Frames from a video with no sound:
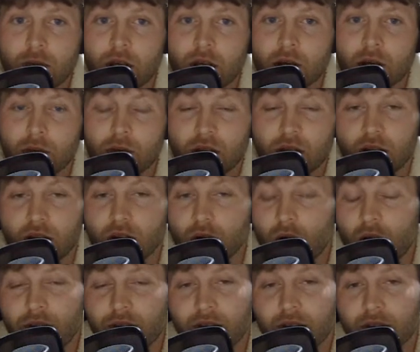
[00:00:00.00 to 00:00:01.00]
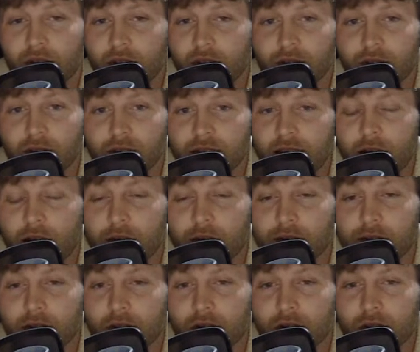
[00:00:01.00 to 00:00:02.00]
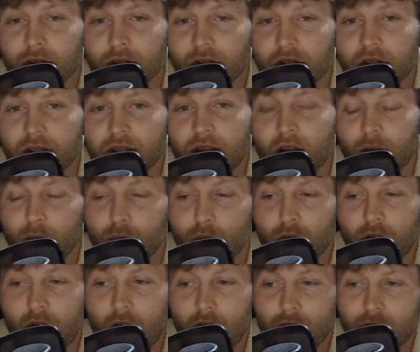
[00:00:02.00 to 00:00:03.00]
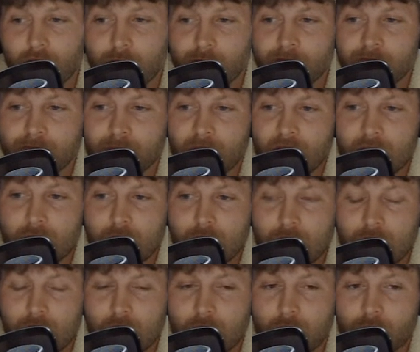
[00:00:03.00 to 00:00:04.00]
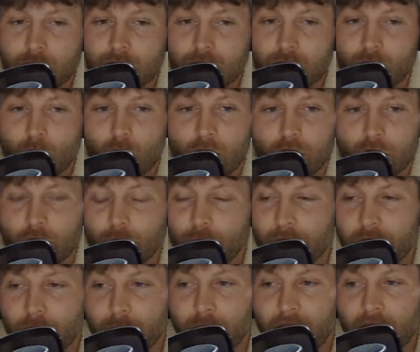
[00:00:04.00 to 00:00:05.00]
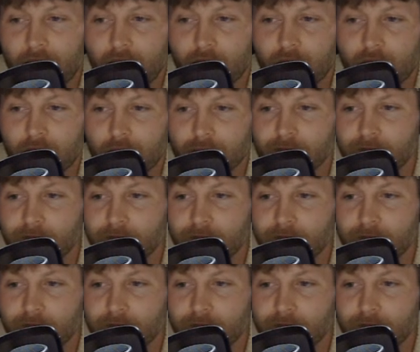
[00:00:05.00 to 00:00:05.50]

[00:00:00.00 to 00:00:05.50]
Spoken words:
But I think that the talent's there, so you just got to pull it out of him, whether you bring him back or not.